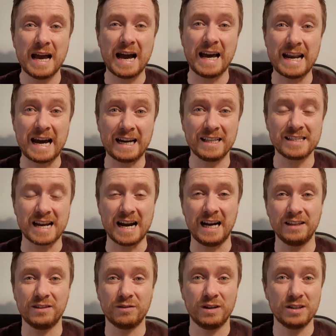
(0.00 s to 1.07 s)
And at its
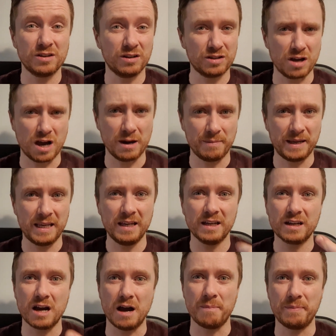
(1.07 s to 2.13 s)
heart, there is autonomy,
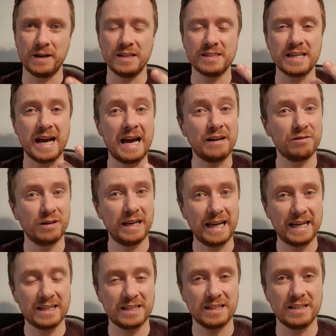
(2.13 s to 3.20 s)
competence, and
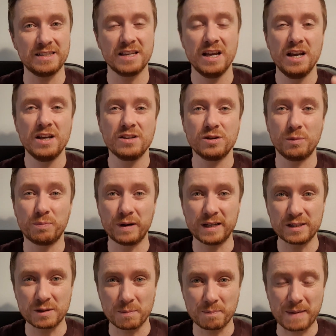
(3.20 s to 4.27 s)
relatedness. So it
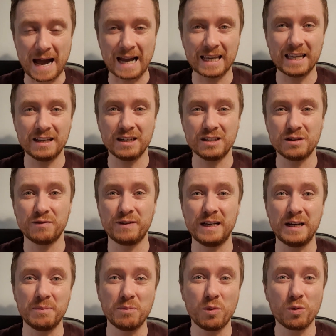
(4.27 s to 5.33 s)
brings them back to
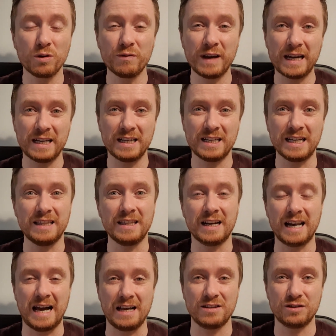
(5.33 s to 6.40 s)
feeling motivated in the
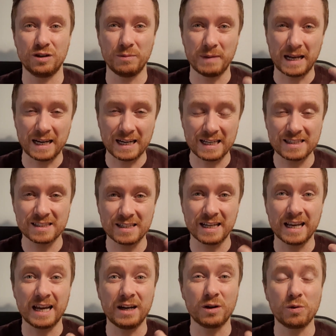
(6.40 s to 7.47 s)
classroom and
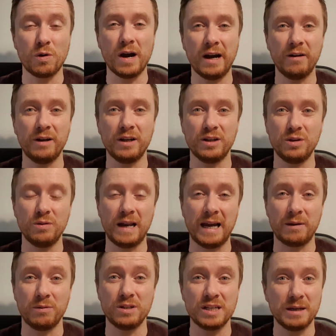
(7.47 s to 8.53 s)
listening and acquiring new
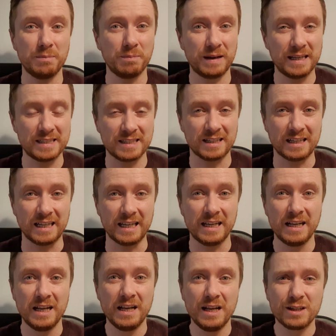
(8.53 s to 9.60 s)
language implicitly.
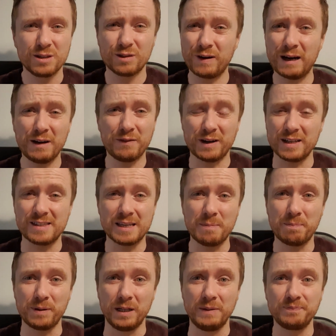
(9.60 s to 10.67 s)
So it's very, very
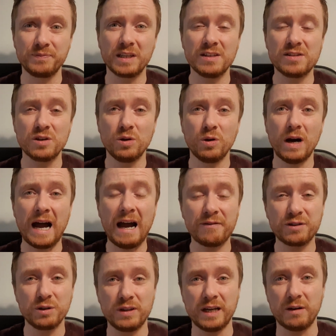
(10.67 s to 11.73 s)
simple. So
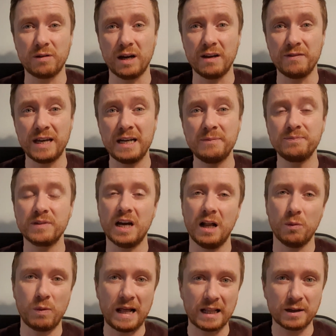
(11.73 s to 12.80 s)
after they arrive in,
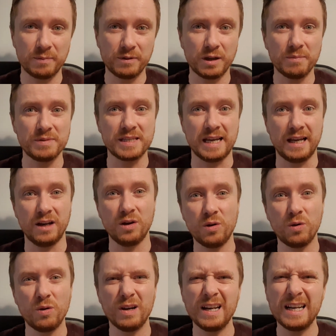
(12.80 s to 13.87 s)
I'll welcome them, say
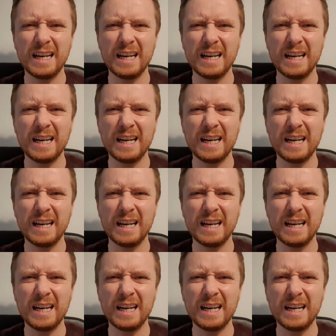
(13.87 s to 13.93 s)
hello, a